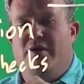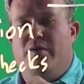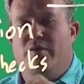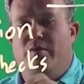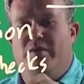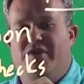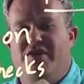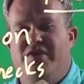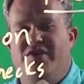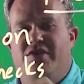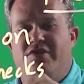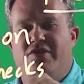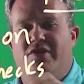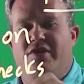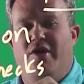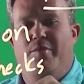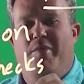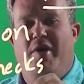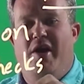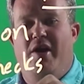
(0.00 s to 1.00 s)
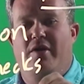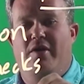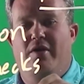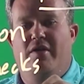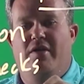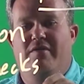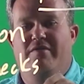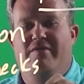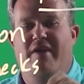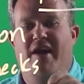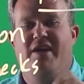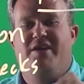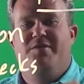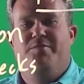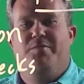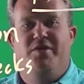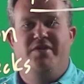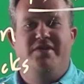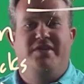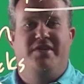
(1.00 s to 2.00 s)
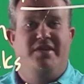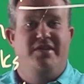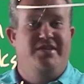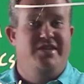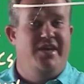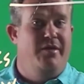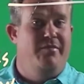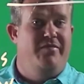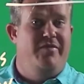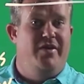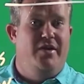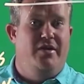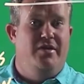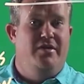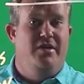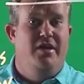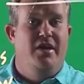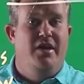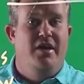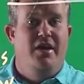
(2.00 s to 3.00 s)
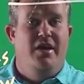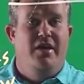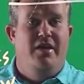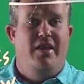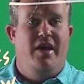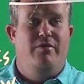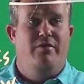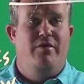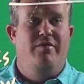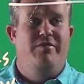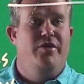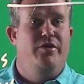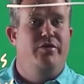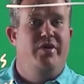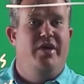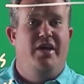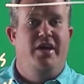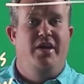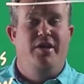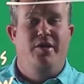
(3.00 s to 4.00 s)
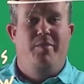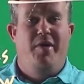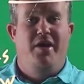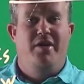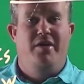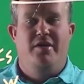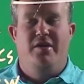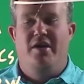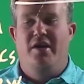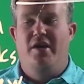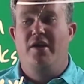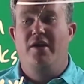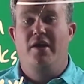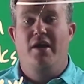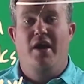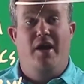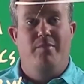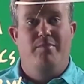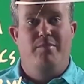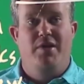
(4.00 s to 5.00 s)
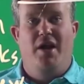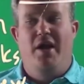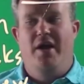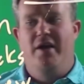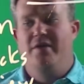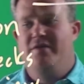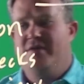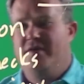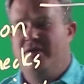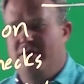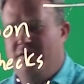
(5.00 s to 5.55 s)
which is usually a panel of experts in the same field that review it independently and blind.